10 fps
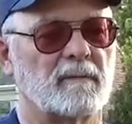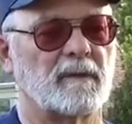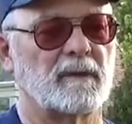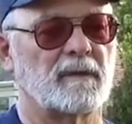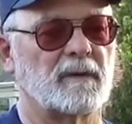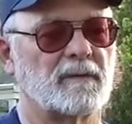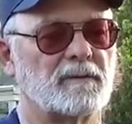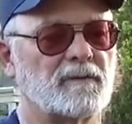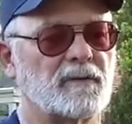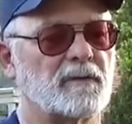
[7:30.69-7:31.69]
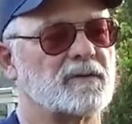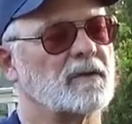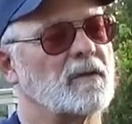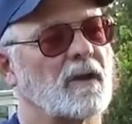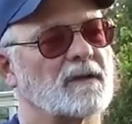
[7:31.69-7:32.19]
the church in
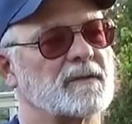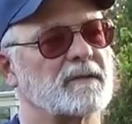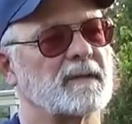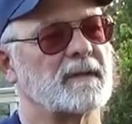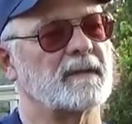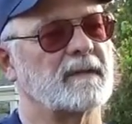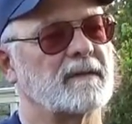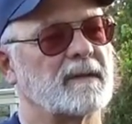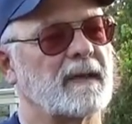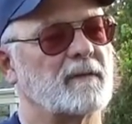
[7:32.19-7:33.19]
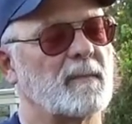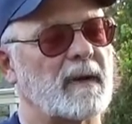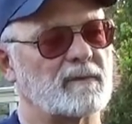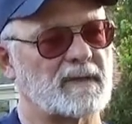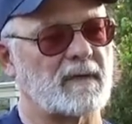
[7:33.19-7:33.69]
Clawson, they have a
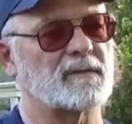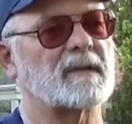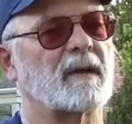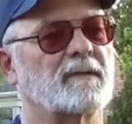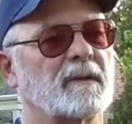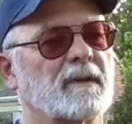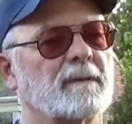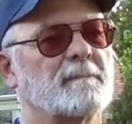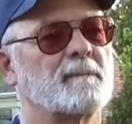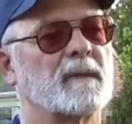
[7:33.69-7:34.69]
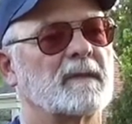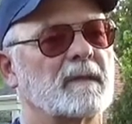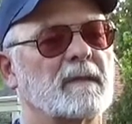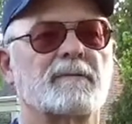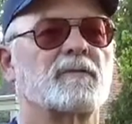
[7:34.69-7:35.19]
bounce house down there
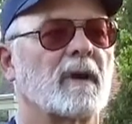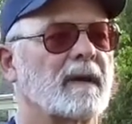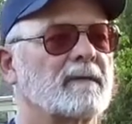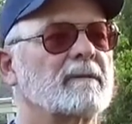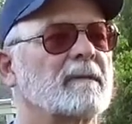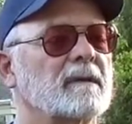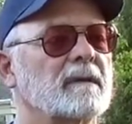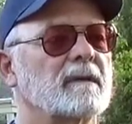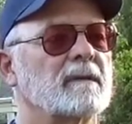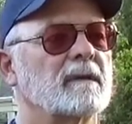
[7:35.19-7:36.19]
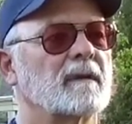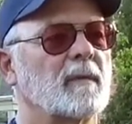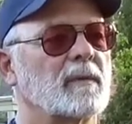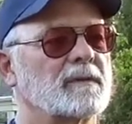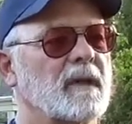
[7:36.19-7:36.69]
that they've tried a
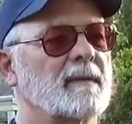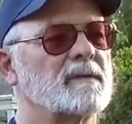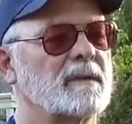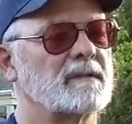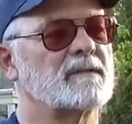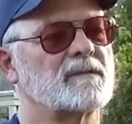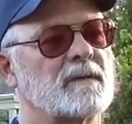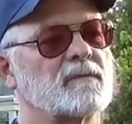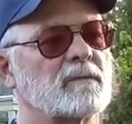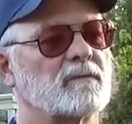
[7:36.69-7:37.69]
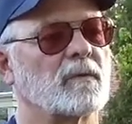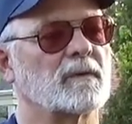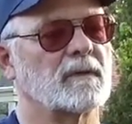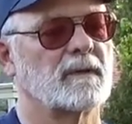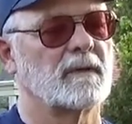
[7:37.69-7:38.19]
couple of times, and it seems to have
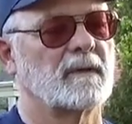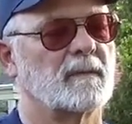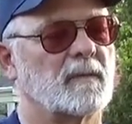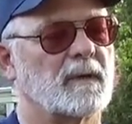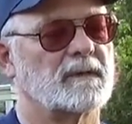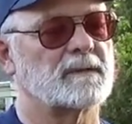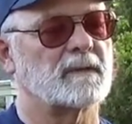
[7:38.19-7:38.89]
worked. But